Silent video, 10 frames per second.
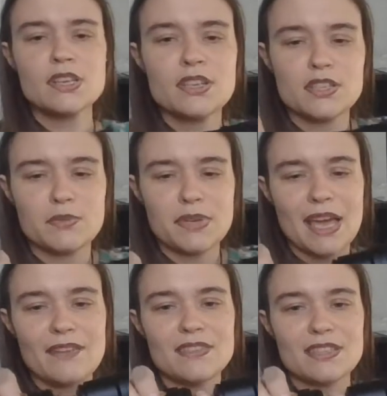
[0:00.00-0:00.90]
So we
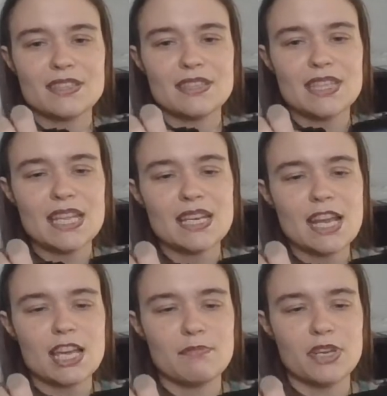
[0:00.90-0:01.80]
have this thin
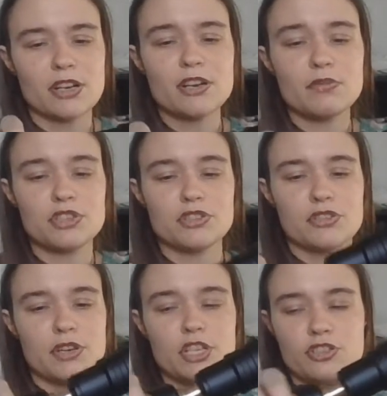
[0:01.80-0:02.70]
neck emitter, which is a
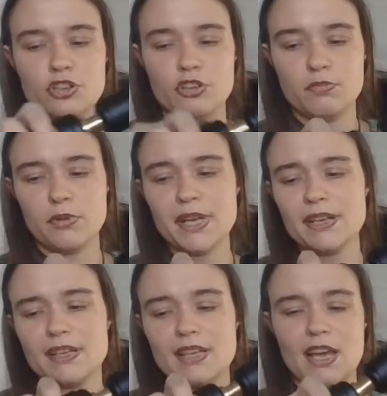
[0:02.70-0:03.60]
great choke point.
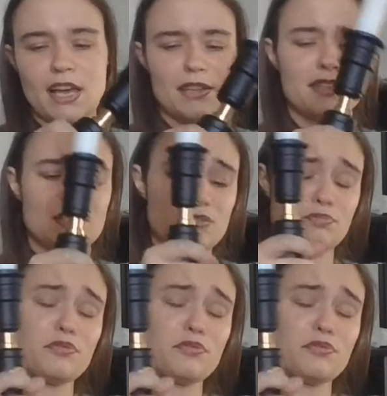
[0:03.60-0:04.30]
This is